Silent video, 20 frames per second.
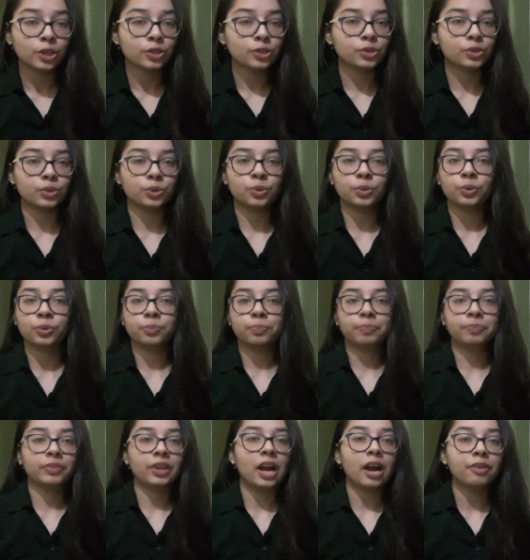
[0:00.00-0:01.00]
So
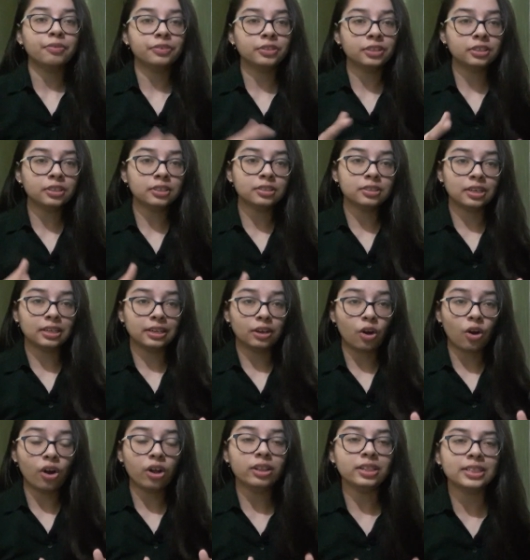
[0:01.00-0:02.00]
after
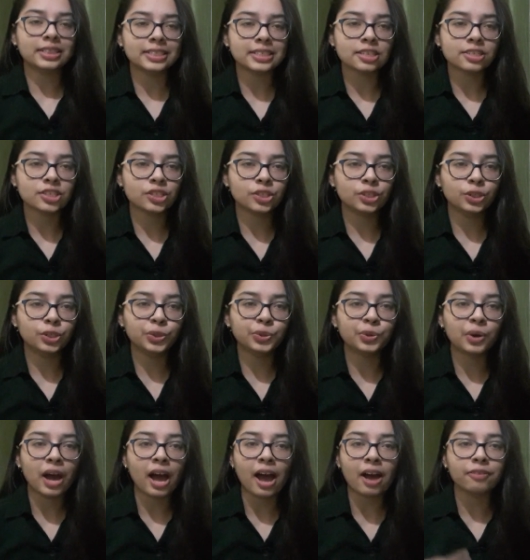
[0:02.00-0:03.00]
all this,
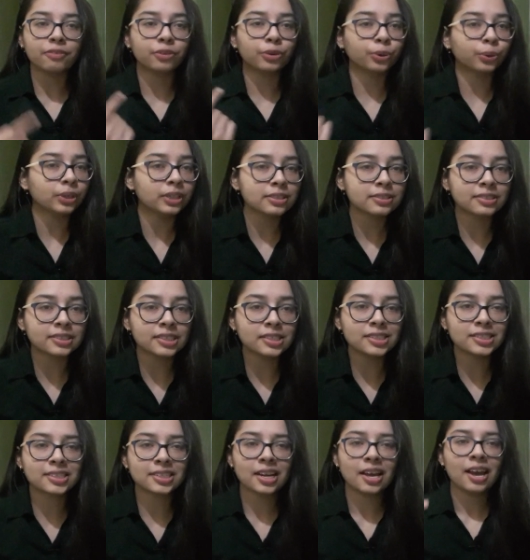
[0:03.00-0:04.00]
you have coding
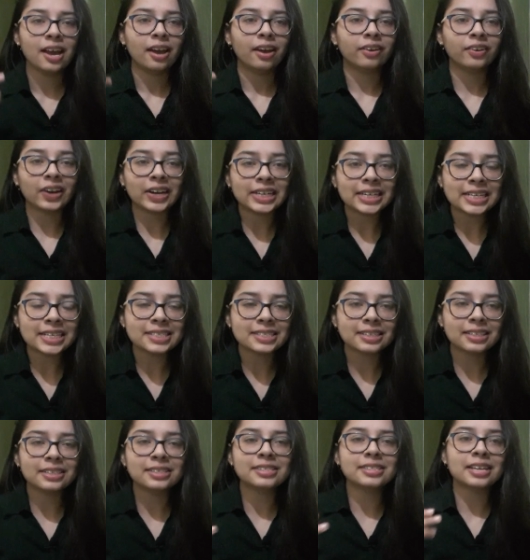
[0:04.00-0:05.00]
skills, writing
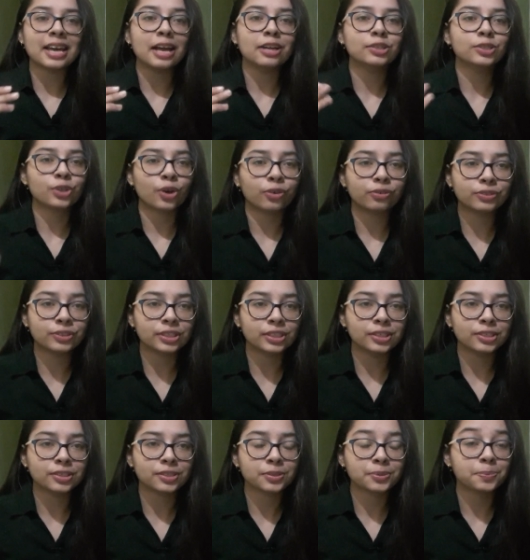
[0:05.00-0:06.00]
skills, and soft
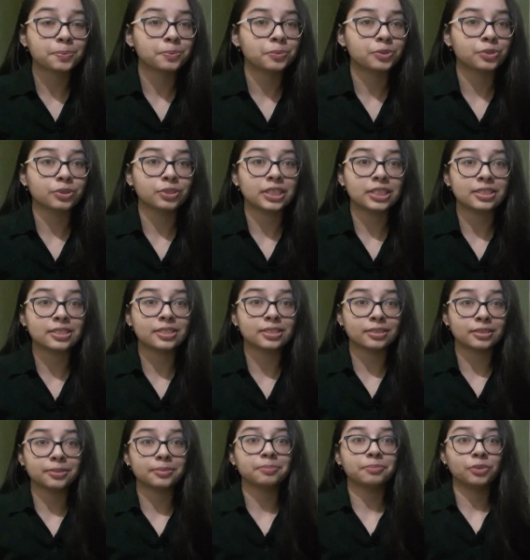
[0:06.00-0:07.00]
skills. So that's
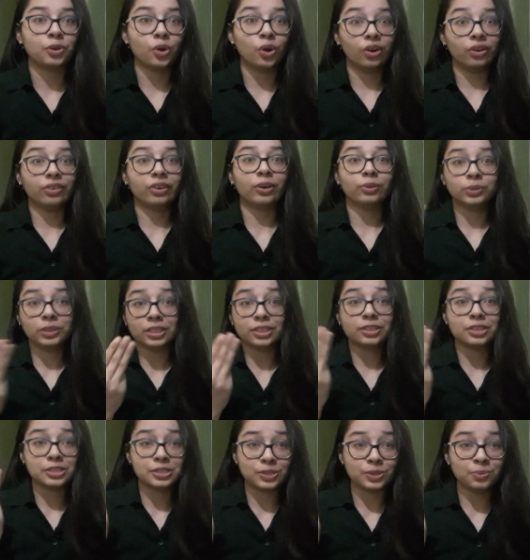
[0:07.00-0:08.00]
a
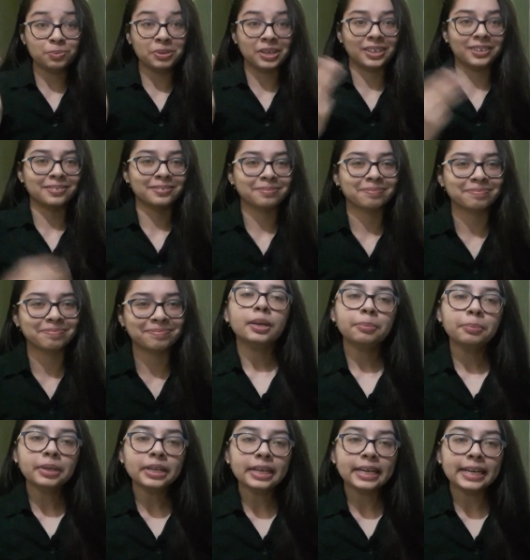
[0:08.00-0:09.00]
all-rounder resume.
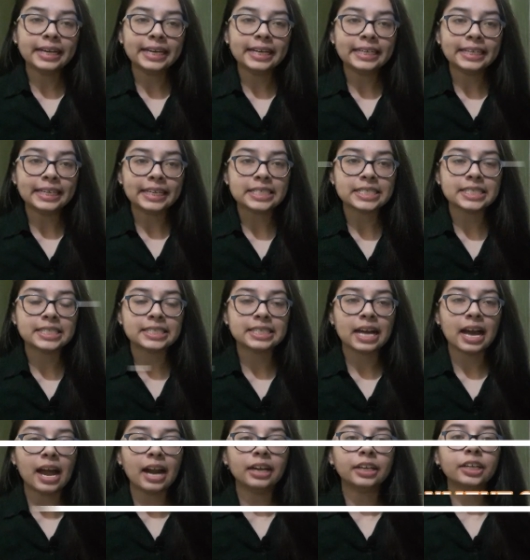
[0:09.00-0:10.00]
Number 8 is
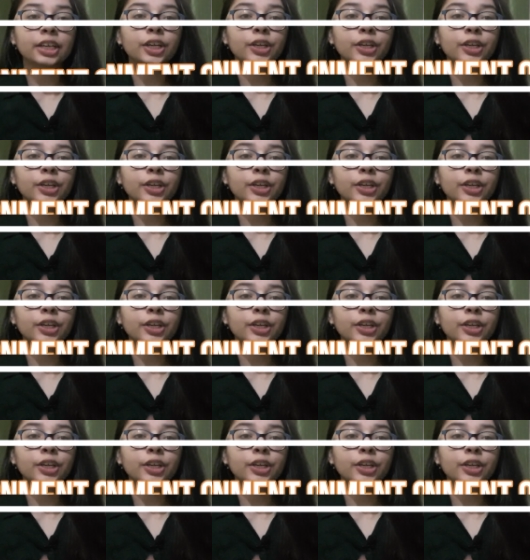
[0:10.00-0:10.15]
that